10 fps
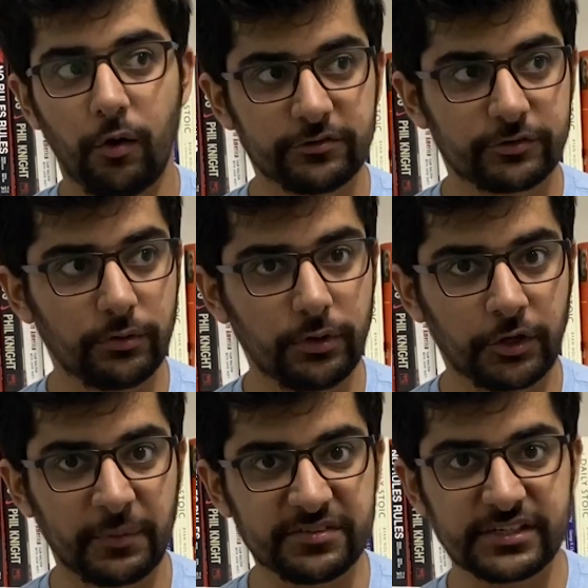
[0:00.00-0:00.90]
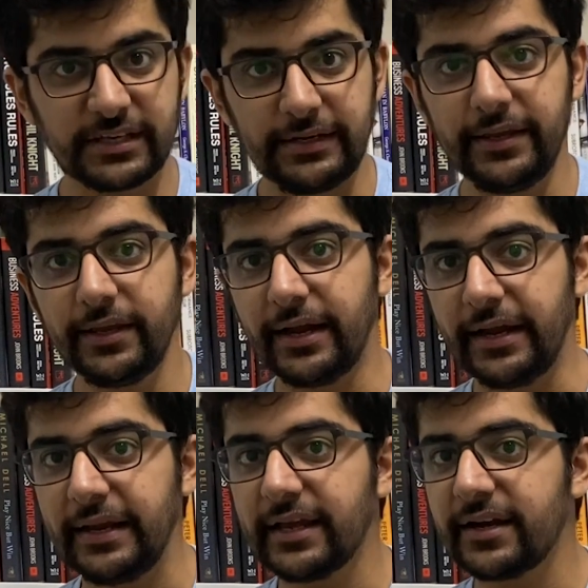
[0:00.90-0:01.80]
Also, domestically,
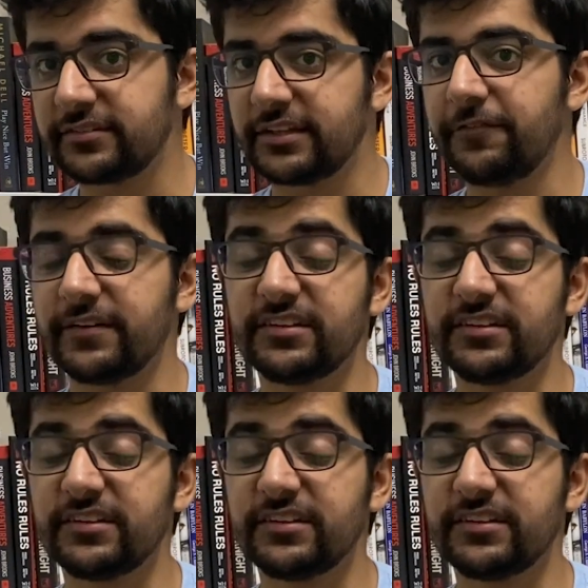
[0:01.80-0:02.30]
India itself